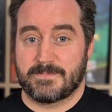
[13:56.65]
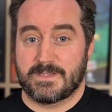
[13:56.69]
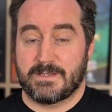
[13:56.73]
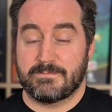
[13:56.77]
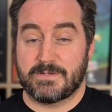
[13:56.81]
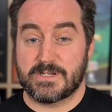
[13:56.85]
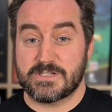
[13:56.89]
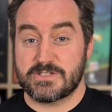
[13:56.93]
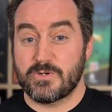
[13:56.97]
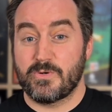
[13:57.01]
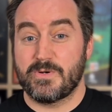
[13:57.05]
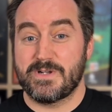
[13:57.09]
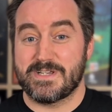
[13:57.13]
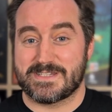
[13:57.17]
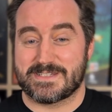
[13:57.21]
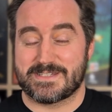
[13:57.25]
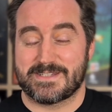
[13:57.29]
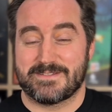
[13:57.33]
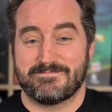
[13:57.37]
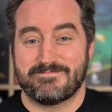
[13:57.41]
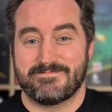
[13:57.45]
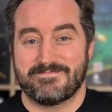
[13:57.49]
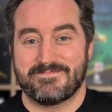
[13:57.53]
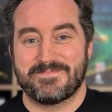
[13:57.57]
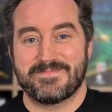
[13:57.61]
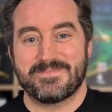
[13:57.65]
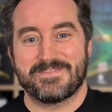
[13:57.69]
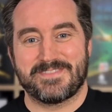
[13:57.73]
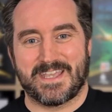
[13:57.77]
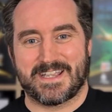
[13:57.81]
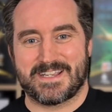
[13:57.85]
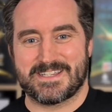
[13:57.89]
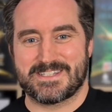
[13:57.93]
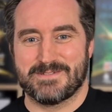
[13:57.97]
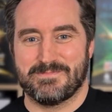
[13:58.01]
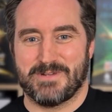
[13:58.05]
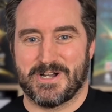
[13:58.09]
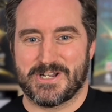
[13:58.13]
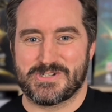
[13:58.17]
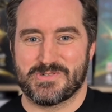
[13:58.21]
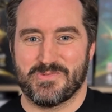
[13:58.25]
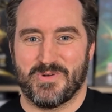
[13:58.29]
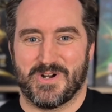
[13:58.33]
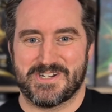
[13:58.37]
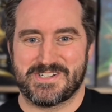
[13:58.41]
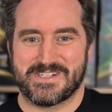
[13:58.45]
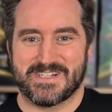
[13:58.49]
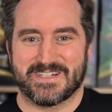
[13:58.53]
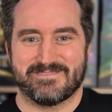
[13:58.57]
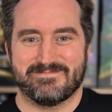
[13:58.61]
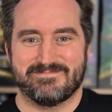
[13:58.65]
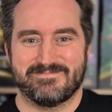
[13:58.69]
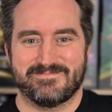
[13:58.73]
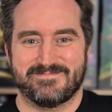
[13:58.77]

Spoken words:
But as always, thank you so much for watching.